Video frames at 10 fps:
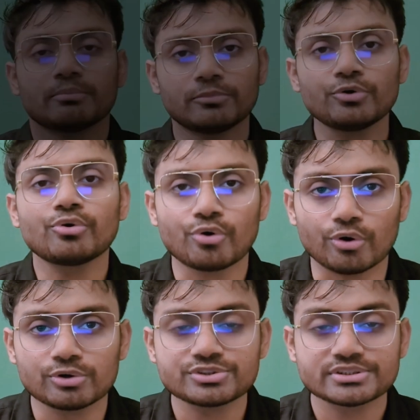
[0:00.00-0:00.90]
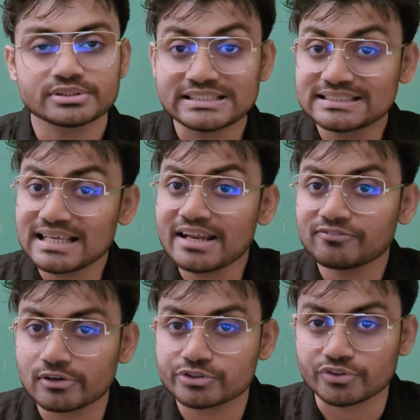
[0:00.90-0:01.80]
Blue Ghost's
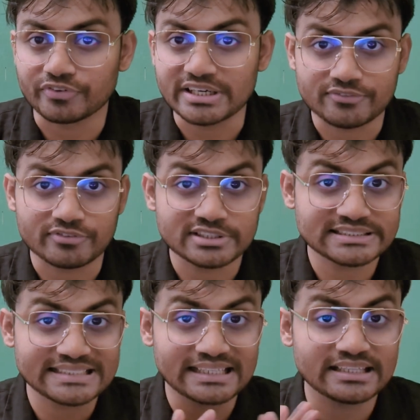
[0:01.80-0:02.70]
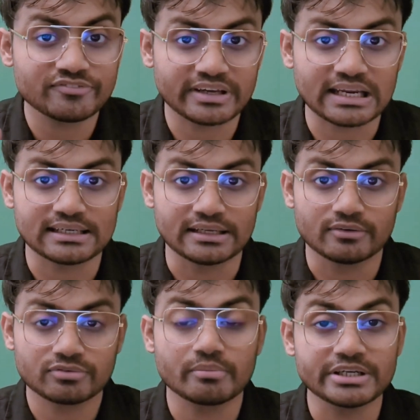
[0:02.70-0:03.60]
design philosophy differed significantly
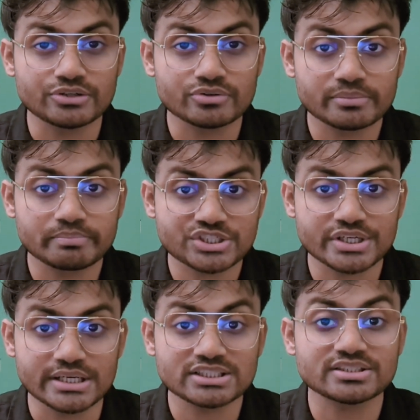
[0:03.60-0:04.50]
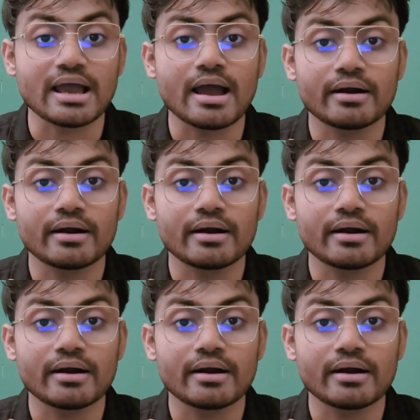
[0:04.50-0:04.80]
from Intuitive Machines'